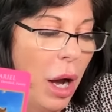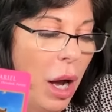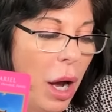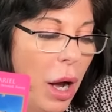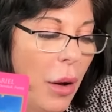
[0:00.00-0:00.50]

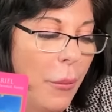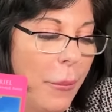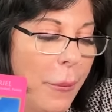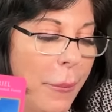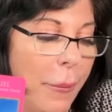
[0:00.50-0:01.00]

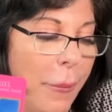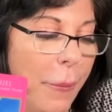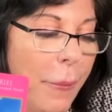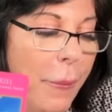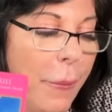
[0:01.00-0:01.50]

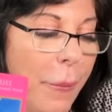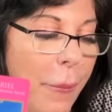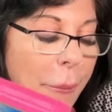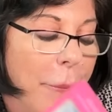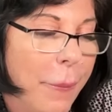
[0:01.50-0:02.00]

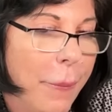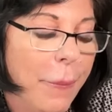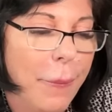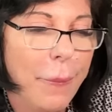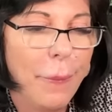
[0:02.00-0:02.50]
No one is speaking in this clip.